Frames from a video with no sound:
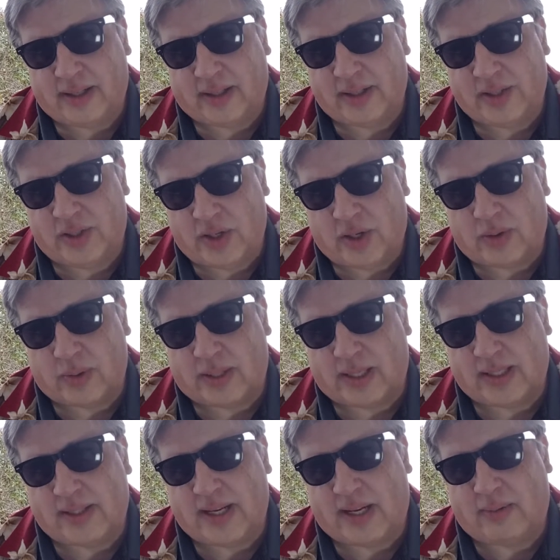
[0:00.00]
a joke.
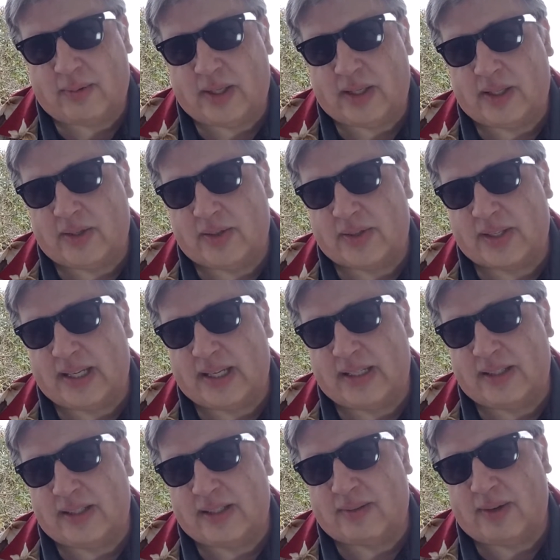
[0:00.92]
It's not one of those
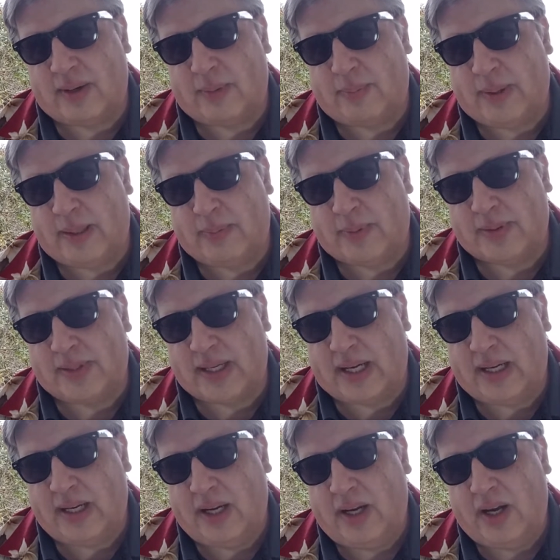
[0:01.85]
things where people
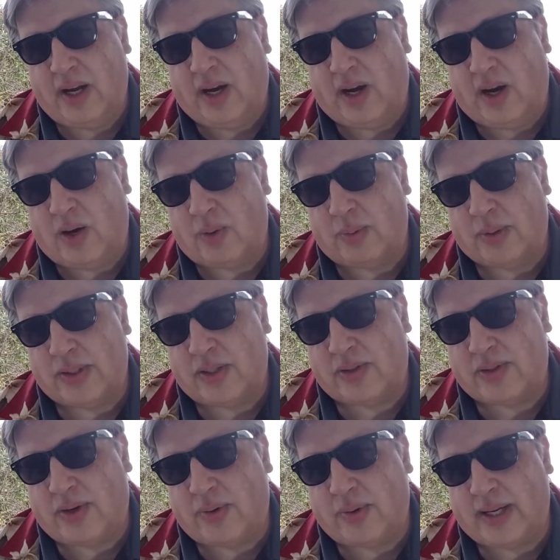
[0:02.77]
say, oh, well,
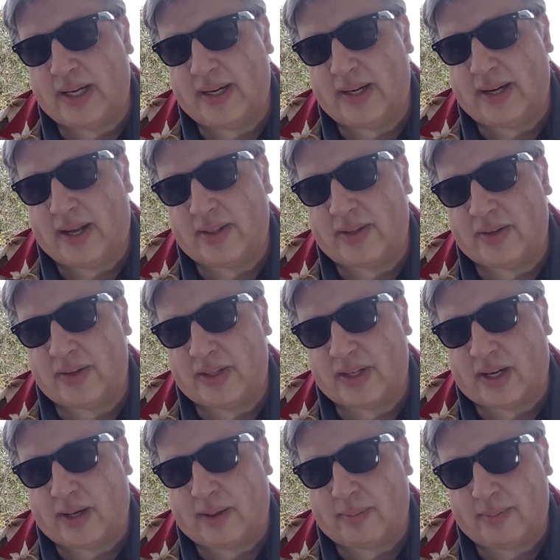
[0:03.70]
just go get another
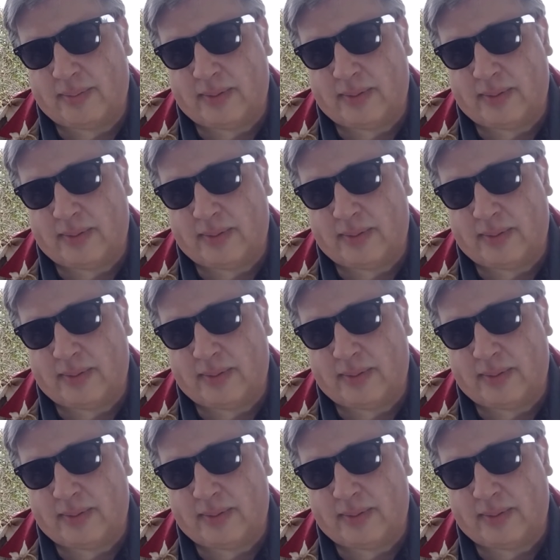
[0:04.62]
job.